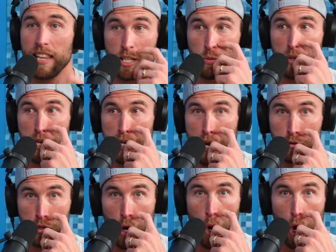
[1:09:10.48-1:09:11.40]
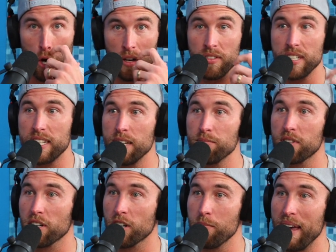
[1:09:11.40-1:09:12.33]
That's where they announce all of the teams that
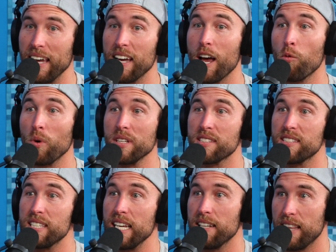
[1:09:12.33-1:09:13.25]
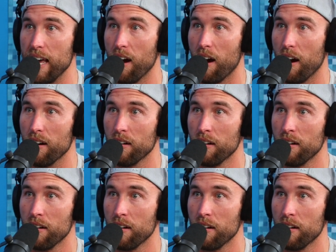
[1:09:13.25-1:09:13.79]
are going to make it and what seed they are.